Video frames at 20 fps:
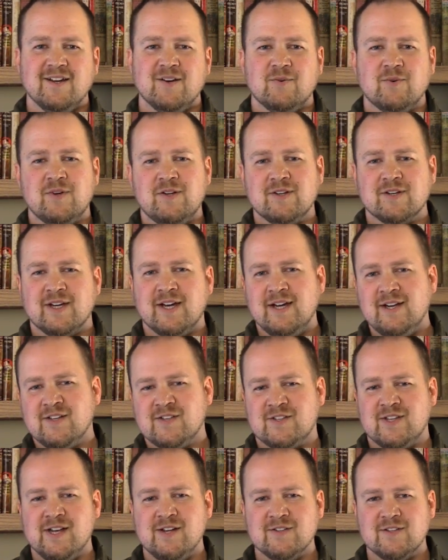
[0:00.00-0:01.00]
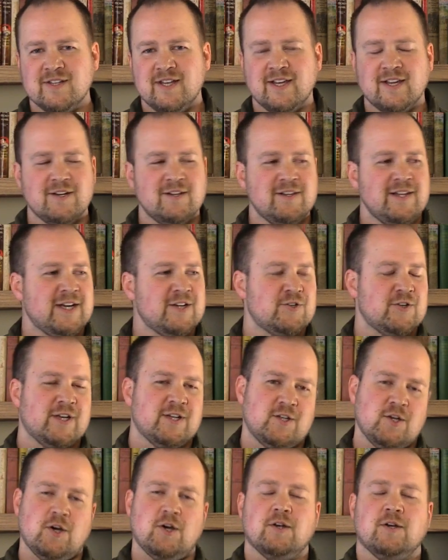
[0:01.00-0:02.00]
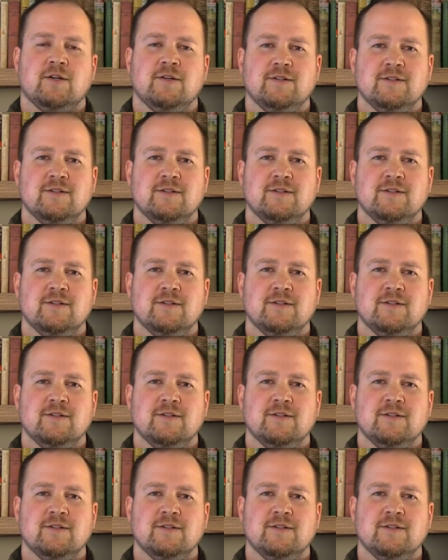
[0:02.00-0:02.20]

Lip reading: Well, it kind of sounds like an electric guitar.